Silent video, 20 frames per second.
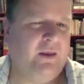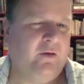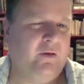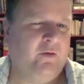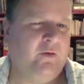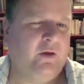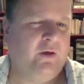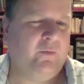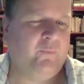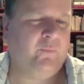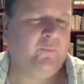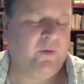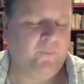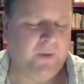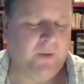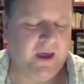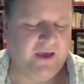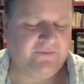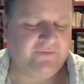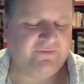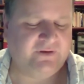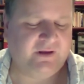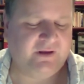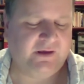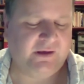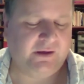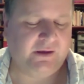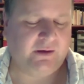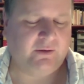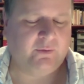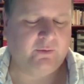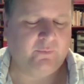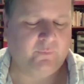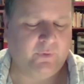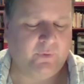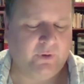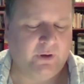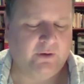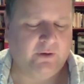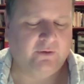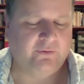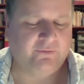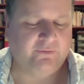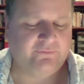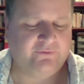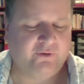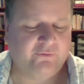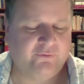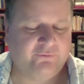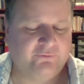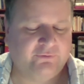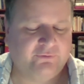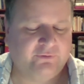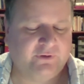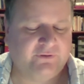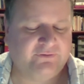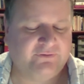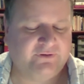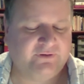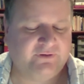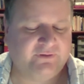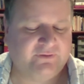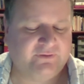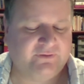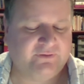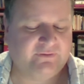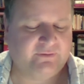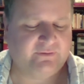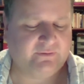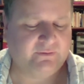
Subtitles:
the capacity under the social distanced.